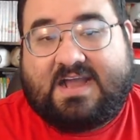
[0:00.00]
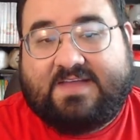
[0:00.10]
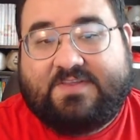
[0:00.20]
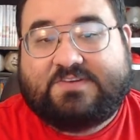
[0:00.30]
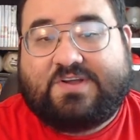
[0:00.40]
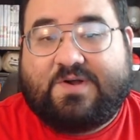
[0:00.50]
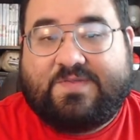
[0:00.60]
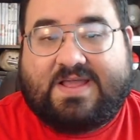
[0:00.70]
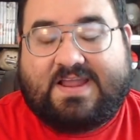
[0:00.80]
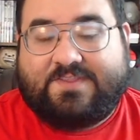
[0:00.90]
there's all
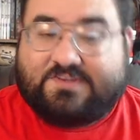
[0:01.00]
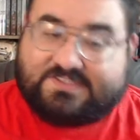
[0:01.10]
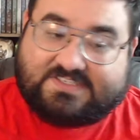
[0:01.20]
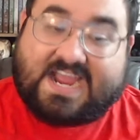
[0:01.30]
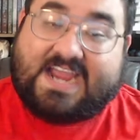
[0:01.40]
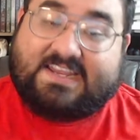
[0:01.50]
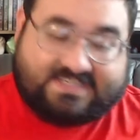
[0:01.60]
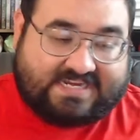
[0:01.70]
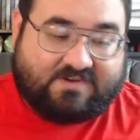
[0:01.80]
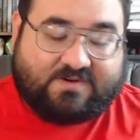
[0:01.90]
that. Now, there's side
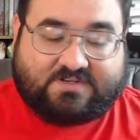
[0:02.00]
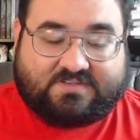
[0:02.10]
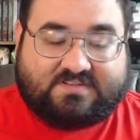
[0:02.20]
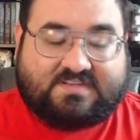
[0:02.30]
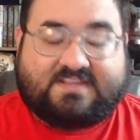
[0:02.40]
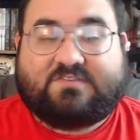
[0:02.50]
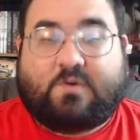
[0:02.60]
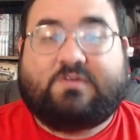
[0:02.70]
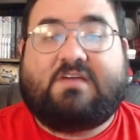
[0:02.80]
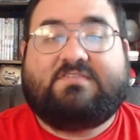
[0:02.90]
characters and side
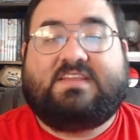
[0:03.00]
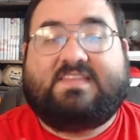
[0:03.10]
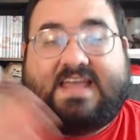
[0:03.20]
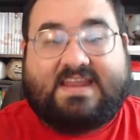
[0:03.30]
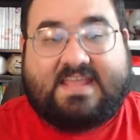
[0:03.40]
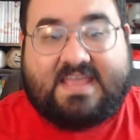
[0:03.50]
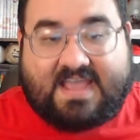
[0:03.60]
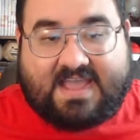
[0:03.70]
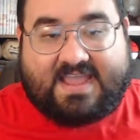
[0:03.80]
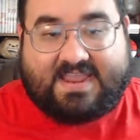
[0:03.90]
stories, obviously, that
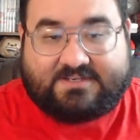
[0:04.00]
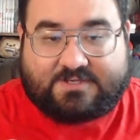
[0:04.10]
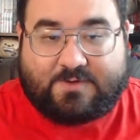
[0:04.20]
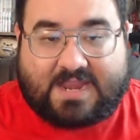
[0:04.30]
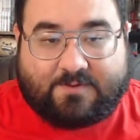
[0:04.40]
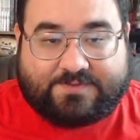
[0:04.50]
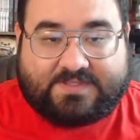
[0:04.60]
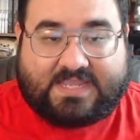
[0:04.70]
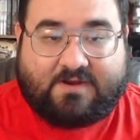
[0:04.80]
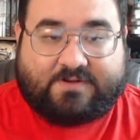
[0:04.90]
interact with
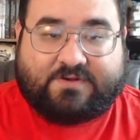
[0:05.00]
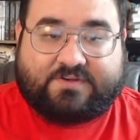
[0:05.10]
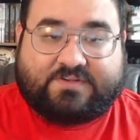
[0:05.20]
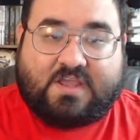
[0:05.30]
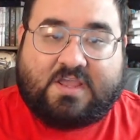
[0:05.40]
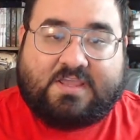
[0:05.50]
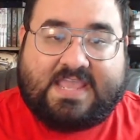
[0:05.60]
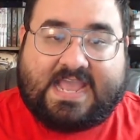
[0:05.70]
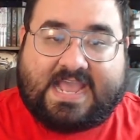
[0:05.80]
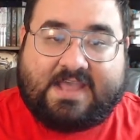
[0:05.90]
the characters.
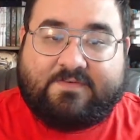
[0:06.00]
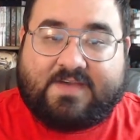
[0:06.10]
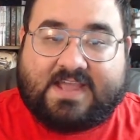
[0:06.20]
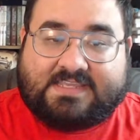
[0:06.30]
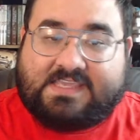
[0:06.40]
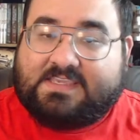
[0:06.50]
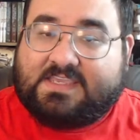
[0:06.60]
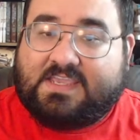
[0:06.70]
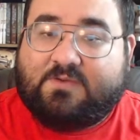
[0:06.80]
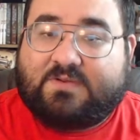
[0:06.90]
You have
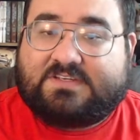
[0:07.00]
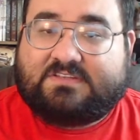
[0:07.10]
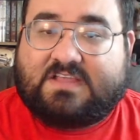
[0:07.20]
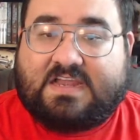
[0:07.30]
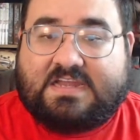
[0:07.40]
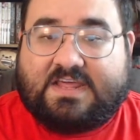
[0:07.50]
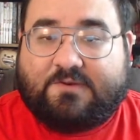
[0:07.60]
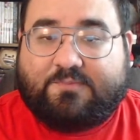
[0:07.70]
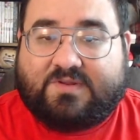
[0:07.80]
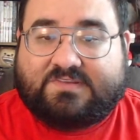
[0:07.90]
Kiki, which is
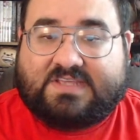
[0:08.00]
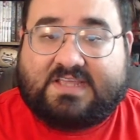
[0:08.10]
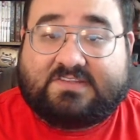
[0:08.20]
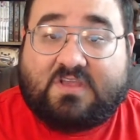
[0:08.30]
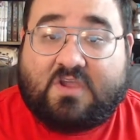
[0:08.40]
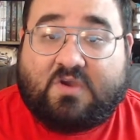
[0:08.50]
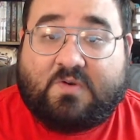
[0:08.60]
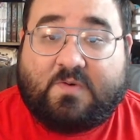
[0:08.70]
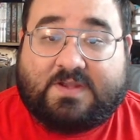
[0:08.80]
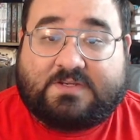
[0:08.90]
another princess
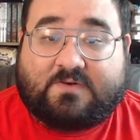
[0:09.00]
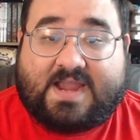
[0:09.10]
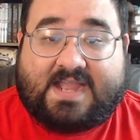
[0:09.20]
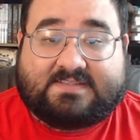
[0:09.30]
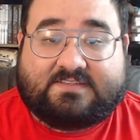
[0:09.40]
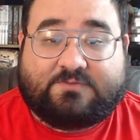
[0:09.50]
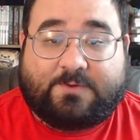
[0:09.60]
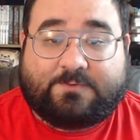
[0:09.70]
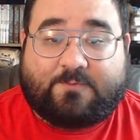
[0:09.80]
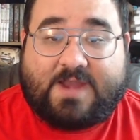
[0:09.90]
who interacts, as well
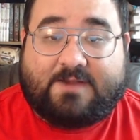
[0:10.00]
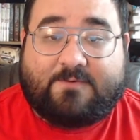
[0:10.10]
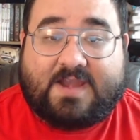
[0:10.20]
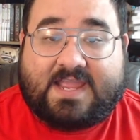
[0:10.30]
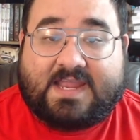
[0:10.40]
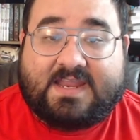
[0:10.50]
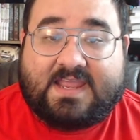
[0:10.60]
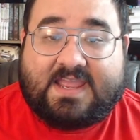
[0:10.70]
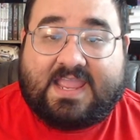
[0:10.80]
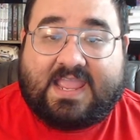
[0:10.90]
as Ranran.
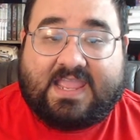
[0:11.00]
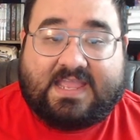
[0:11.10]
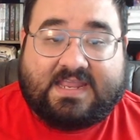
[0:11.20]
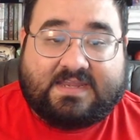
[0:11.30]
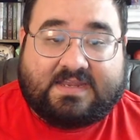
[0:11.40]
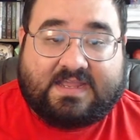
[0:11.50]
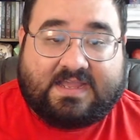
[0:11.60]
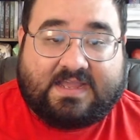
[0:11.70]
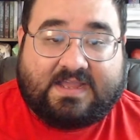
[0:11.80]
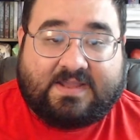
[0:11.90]

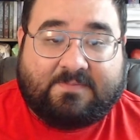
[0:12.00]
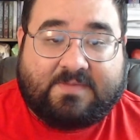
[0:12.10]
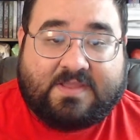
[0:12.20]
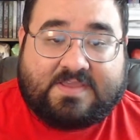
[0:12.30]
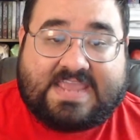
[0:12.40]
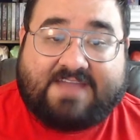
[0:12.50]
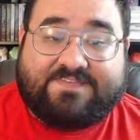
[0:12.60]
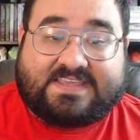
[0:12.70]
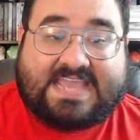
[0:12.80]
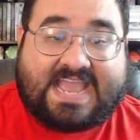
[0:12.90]
And you have
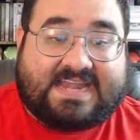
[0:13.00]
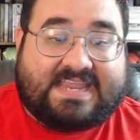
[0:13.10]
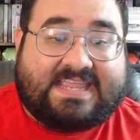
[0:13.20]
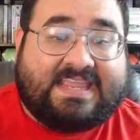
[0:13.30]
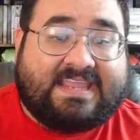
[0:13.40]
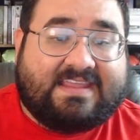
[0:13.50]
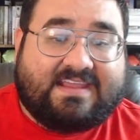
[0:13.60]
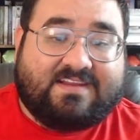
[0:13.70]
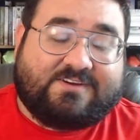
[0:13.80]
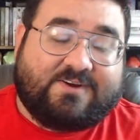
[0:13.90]
the cat,
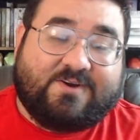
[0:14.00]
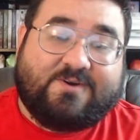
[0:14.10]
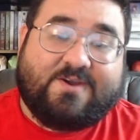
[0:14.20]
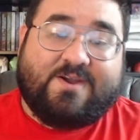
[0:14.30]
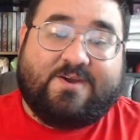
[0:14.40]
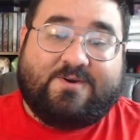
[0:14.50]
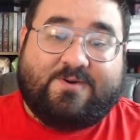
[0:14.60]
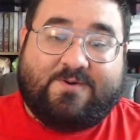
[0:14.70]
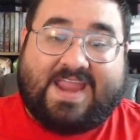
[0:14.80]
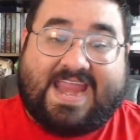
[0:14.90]
Hiliko,
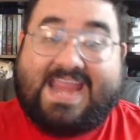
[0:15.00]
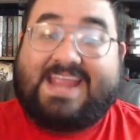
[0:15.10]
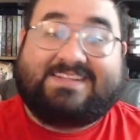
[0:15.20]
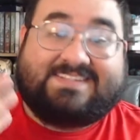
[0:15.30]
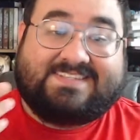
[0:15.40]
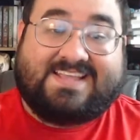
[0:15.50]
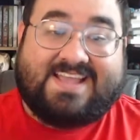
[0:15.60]
who hates